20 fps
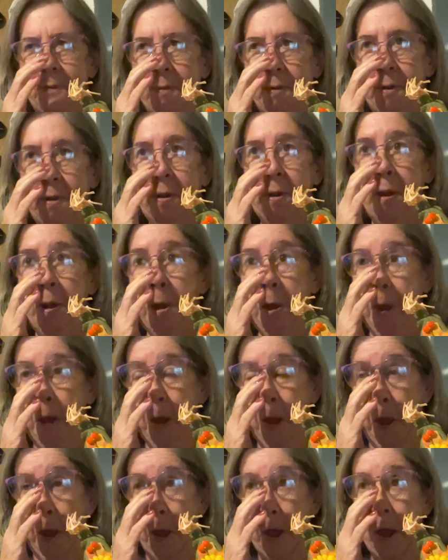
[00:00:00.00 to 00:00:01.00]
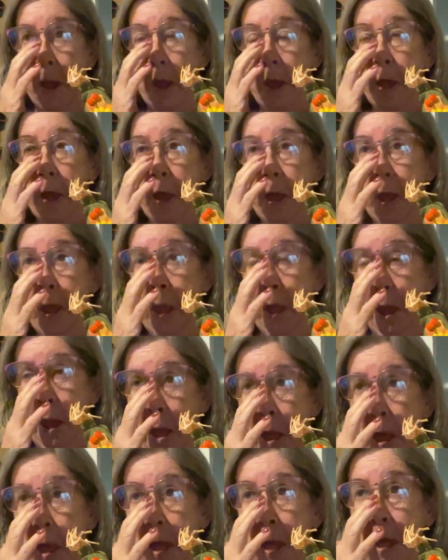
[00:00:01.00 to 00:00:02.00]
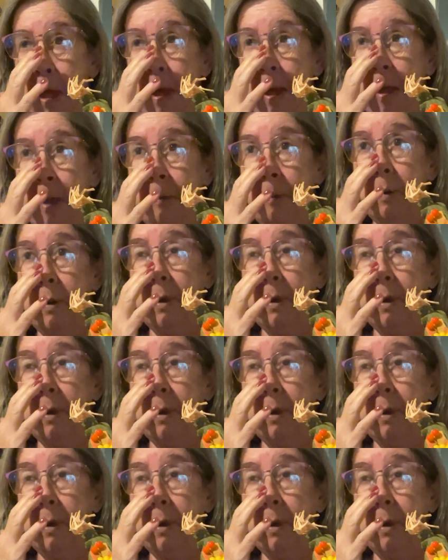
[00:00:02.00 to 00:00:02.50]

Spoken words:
foot. And what